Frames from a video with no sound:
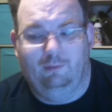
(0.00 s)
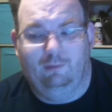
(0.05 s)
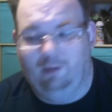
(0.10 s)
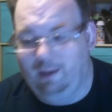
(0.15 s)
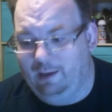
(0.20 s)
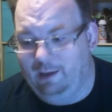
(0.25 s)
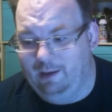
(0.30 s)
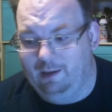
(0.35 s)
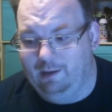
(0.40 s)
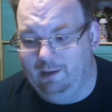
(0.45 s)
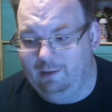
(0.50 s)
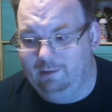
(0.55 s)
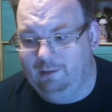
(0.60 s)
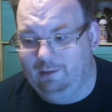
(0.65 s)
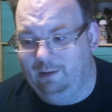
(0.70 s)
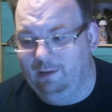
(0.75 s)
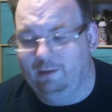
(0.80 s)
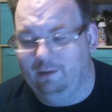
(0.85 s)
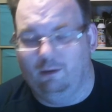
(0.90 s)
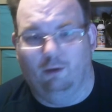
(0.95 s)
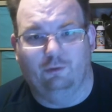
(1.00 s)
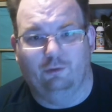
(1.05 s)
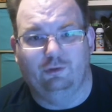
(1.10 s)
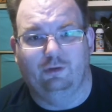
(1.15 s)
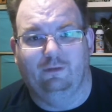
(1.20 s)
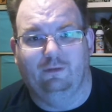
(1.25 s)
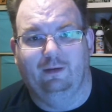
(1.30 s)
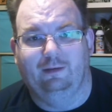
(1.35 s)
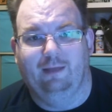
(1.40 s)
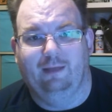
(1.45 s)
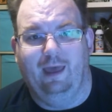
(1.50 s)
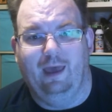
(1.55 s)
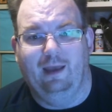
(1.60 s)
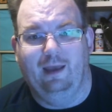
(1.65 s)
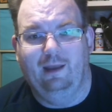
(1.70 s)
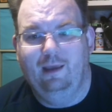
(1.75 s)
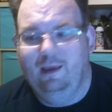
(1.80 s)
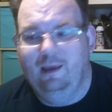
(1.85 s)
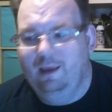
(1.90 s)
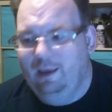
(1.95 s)
And in a culture like that,
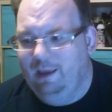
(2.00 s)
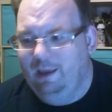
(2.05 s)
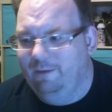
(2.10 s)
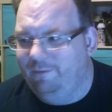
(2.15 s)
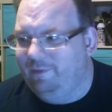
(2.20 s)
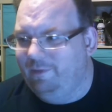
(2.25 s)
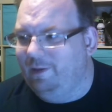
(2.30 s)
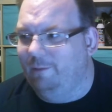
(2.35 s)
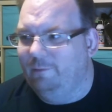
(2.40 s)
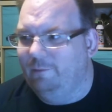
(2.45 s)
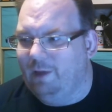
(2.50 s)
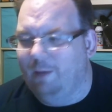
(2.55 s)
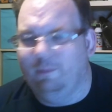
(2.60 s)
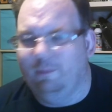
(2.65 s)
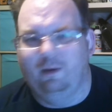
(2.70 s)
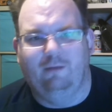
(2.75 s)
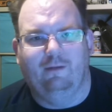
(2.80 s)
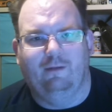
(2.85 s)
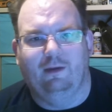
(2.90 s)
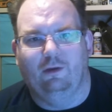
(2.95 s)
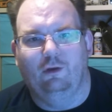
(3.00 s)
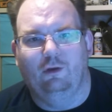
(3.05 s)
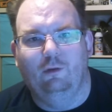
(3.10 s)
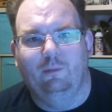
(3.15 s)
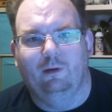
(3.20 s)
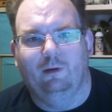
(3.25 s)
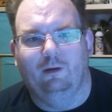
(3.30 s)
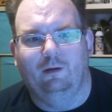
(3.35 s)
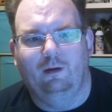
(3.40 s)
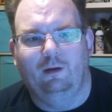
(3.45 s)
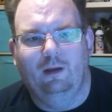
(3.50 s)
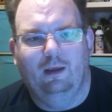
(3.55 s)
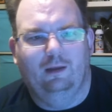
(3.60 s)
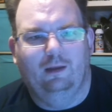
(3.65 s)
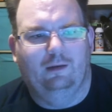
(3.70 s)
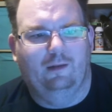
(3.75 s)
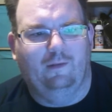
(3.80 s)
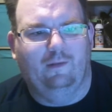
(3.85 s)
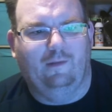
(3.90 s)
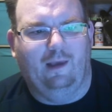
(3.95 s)
if some company like Uber
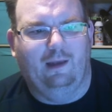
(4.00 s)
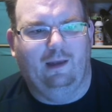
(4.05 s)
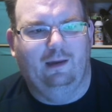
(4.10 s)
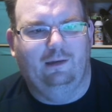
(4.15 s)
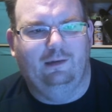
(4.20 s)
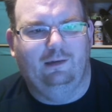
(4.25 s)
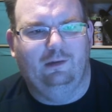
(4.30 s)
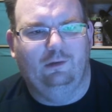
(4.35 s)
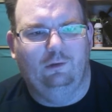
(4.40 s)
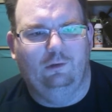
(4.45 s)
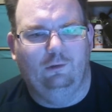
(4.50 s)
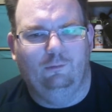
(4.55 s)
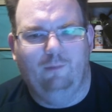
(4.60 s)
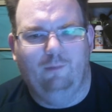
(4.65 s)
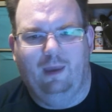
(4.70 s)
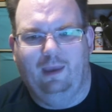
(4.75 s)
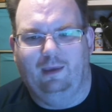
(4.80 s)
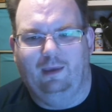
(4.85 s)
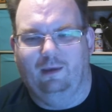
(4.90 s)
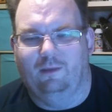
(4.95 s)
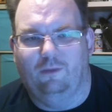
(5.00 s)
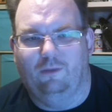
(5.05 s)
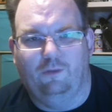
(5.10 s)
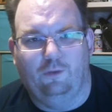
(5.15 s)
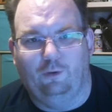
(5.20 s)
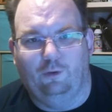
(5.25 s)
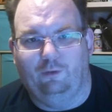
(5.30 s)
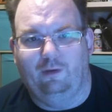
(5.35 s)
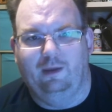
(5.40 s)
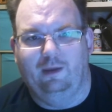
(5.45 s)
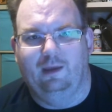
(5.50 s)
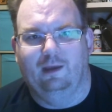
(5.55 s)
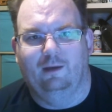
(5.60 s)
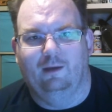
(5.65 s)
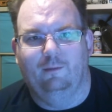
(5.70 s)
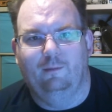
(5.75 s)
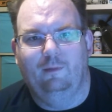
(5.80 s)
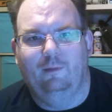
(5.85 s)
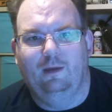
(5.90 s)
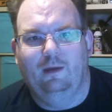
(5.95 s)
decided to make
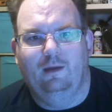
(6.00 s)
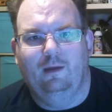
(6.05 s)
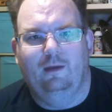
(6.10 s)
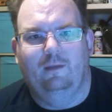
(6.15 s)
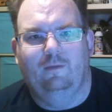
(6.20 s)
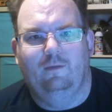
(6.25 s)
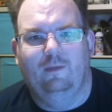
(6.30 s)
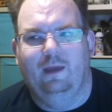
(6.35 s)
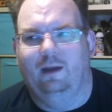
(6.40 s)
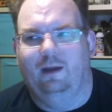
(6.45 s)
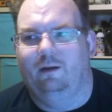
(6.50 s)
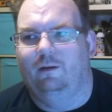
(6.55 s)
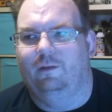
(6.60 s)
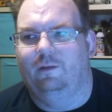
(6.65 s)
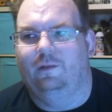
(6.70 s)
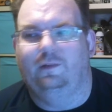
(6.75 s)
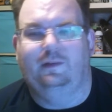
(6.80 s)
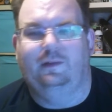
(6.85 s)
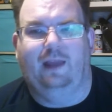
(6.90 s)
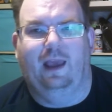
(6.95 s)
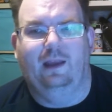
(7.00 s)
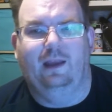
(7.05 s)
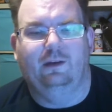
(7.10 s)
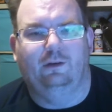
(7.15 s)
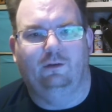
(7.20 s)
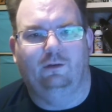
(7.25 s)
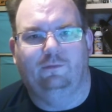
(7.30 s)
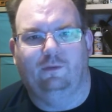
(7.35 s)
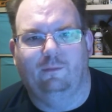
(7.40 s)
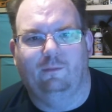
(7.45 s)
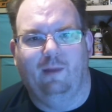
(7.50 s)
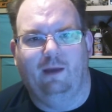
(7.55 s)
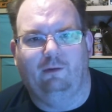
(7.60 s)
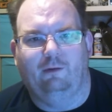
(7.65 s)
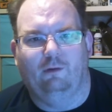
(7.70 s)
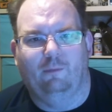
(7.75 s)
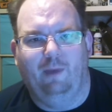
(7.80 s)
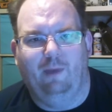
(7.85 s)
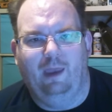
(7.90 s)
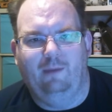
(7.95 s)
Ethereum their standard for
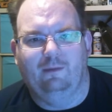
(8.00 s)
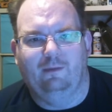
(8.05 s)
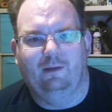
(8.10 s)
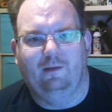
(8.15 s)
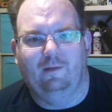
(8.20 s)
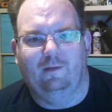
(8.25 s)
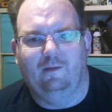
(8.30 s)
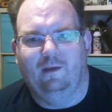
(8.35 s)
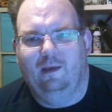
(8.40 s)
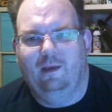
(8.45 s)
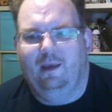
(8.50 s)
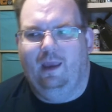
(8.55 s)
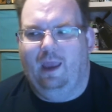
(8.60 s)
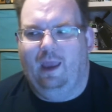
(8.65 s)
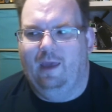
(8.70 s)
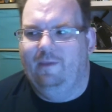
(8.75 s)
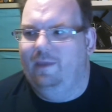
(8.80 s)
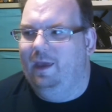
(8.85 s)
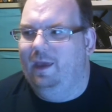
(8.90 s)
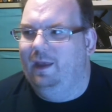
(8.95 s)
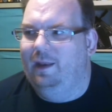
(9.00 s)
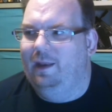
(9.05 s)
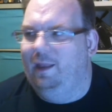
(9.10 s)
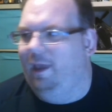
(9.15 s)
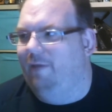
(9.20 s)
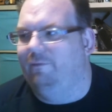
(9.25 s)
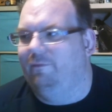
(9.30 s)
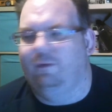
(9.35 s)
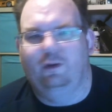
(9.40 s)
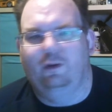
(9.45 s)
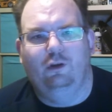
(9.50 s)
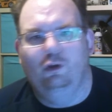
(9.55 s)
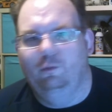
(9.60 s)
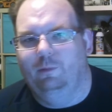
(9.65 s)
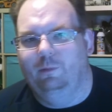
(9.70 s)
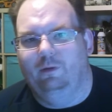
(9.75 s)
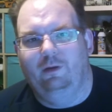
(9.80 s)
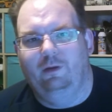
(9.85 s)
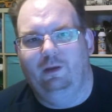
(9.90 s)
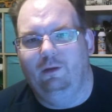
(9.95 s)
micropayments, and then every
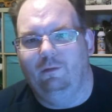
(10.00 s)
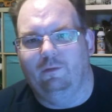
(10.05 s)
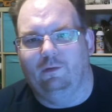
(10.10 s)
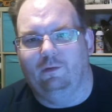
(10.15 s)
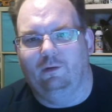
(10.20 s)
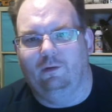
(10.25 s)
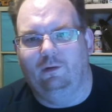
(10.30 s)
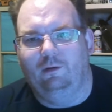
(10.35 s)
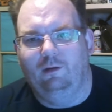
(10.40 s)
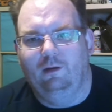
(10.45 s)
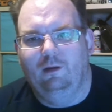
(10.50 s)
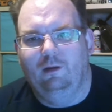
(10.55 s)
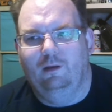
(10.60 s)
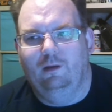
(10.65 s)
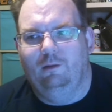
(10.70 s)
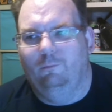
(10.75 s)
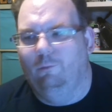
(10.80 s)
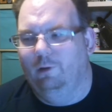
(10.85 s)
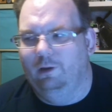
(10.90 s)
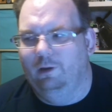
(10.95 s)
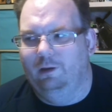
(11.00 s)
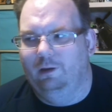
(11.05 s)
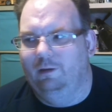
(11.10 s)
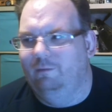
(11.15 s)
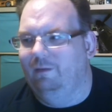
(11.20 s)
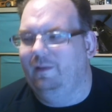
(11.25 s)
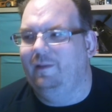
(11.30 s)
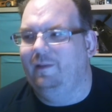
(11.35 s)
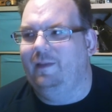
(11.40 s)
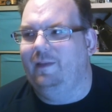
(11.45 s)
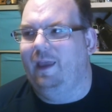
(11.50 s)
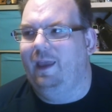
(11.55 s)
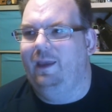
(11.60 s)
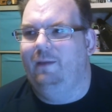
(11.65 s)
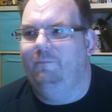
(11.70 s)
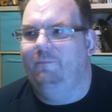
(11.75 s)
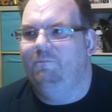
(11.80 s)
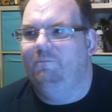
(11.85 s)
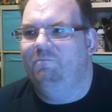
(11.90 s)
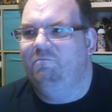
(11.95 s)
Uber user would, let's say
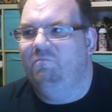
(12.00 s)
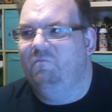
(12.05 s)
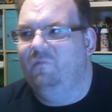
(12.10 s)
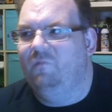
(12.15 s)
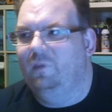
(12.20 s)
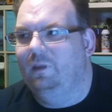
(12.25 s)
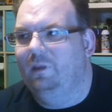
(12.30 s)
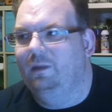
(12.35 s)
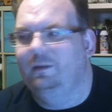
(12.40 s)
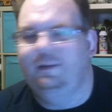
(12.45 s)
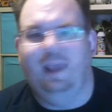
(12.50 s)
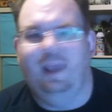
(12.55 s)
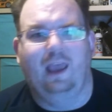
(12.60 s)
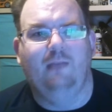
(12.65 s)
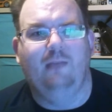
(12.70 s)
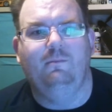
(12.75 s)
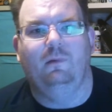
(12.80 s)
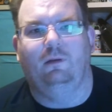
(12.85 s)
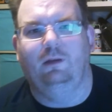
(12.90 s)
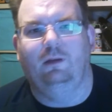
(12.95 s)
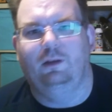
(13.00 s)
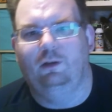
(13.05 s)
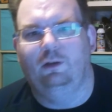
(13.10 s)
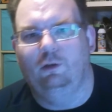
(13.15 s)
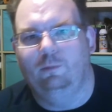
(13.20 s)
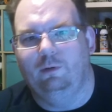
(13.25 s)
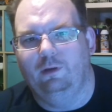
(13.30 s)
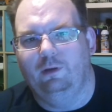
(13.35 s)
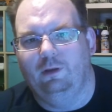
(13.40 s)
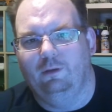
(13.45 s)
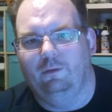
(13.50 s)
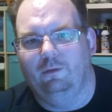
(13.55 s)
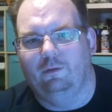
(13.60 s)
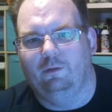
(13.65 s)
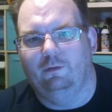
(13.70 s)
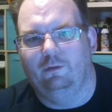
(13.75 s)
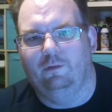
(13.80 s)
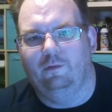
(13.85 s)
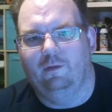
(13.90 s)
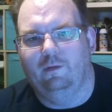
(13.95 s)
10 million Uber
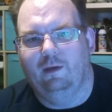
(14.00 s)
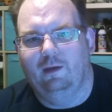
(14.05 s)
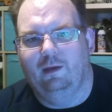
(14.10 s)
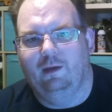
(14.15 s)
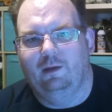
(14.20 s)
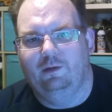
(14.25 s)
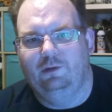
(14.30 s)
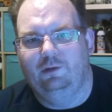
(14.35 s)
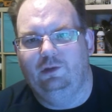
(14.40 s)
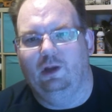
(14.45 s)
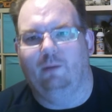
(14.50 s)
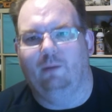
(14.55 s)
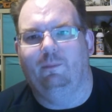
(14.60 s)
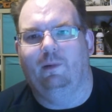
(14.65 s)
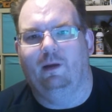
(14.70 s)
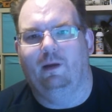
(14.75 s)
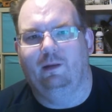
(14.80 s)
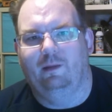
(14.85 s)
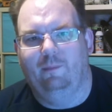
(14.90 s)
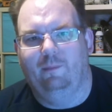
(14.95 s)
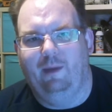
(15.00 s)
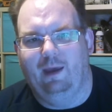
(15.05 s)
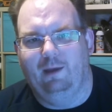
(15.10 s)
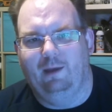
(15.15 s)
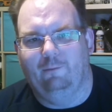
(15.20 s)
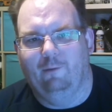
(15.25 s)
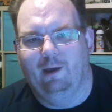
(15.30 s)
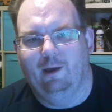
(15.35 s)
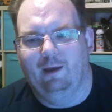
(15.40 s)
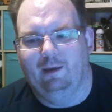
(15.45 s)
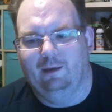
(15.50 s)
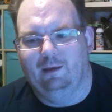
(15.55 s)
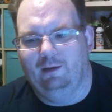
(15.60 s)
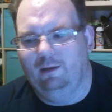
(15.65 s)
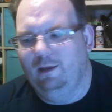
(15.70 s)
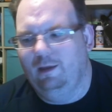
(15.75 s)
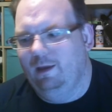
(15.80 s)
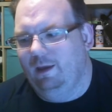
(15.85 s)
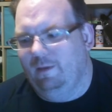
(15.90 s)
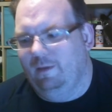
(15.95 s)
users jump on the bandwagon,
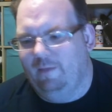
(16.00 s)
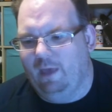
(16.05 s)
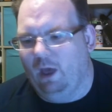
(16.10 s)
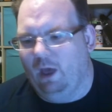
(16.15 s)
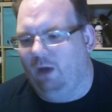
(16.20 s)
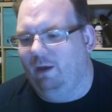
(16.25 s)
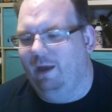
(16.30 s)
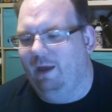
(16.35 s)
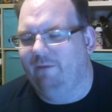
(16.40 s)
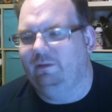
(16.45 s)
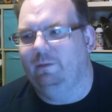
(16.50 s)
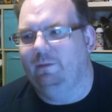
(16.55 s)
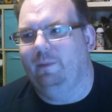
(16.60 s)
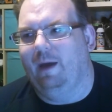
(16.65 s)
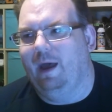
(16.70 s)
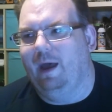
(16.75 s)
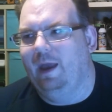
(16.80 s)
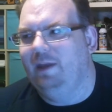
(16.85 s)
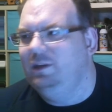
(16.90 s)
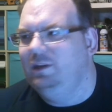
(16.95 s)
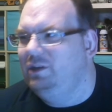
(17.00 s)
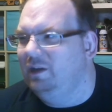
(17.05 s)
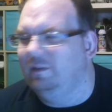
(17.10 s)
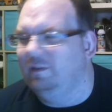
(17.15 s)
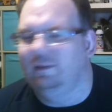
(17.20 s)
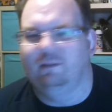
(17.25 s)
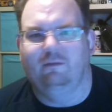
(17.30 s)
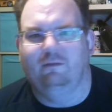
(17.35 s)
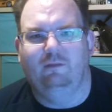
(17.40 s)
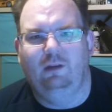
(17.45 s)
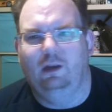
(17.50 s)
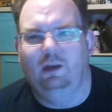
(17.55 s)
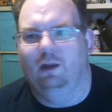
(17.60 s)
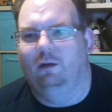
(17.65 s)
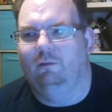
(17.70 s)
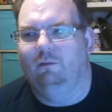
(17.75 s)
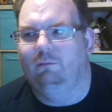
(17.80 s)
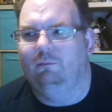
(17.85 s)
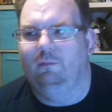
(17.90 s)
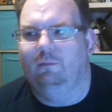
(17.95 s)
they all have to buy just,
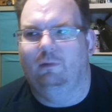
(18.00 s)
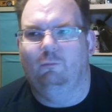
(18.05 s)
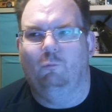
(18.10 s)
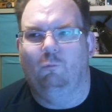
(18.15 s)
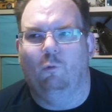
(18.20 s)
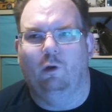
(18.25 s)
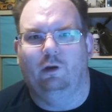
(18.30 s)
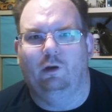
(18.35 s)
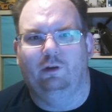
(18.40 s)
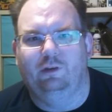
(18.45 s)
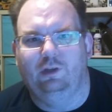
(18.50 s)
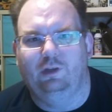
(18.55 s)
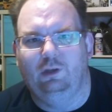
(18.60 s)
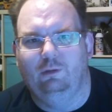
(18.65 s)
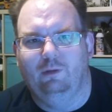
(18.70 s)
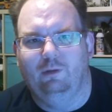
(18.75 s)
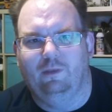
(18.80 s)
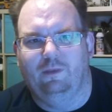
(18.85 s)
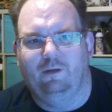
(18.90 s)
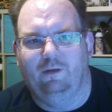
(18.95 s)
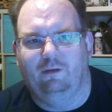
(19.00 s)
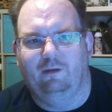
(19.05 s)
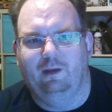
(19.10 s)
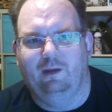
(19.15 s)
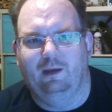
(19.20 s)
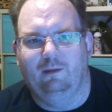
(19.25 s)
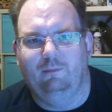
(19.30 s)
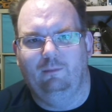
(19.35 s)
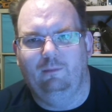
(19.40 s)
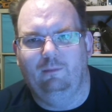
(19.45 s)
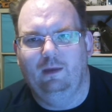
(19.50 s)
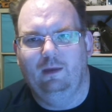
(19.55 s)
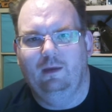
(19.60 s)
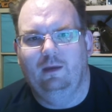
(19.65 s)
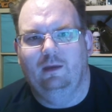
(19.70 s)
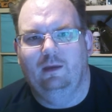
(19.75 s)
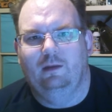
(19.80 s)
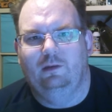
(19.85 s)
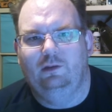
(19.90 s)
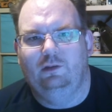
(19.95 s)
1 or 2 Ethereum
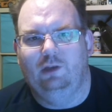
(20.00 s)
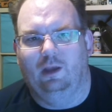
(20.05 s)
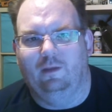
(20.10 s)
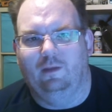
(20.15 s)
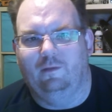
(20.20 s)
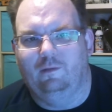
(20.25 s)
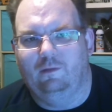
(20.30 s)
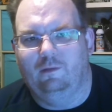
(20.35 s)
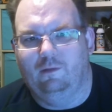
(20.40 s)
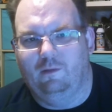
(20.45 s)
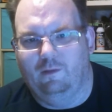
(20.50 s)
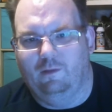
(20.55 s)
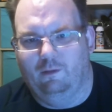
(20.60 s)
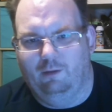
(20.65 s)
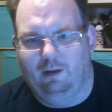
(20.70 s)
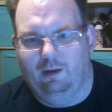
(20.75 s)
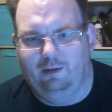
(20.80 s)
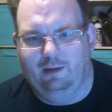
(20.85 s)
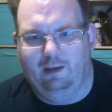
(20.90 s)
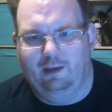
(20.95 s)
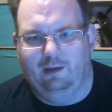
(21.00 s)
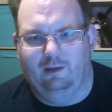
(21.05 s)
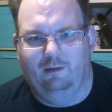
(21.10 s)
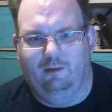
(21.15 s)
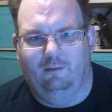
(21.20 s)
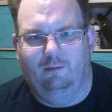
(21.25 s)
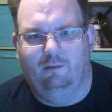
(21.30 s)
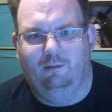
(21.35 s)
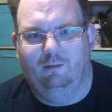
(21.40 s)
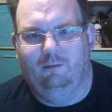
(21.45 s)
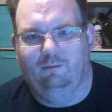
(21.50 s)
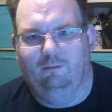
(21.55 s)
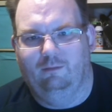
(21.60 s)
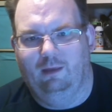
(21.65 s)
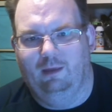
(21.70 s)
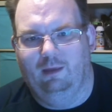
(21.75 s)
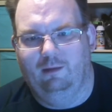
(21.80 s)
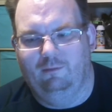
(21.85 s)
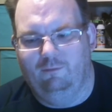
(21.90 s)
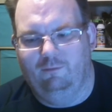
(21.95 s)
just so that they can
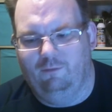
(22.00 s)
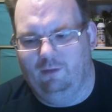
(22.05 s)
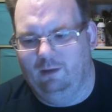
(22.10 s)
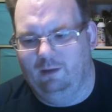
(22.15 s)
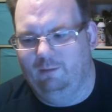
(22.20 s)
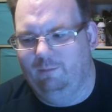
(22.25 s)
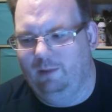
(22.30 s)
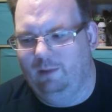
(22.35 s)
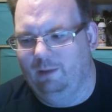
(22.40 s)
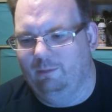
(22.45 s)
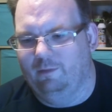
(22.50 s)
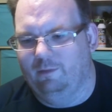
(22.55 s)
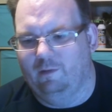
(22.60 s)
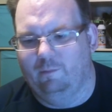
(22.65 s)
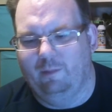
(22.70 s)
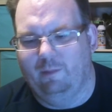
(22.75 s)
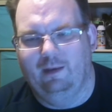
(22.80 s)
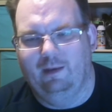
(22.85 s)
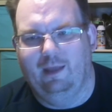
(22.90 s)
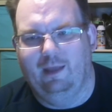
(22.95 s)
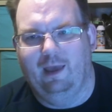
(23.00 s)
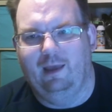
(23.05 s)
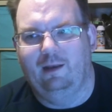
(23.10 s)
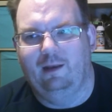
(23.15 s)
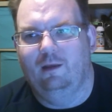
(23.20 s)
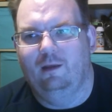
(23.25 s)
live and be able to spend that.